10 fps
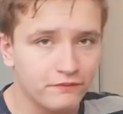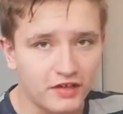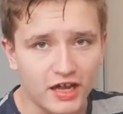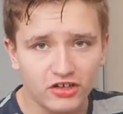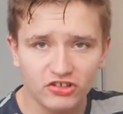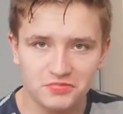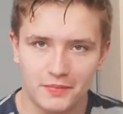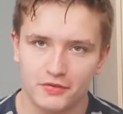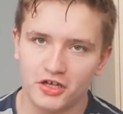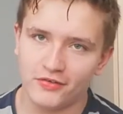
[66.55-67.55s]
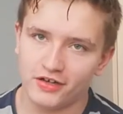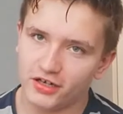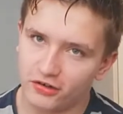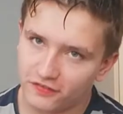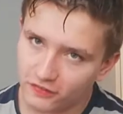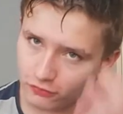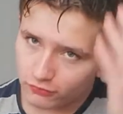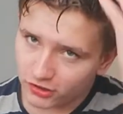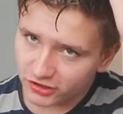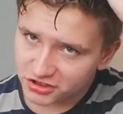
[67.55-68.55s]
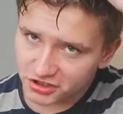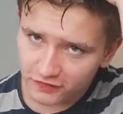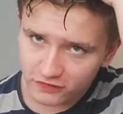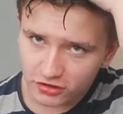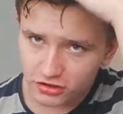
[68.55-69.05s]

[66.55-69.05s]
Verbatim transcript: I usually wet my hair right now, so what I usually do is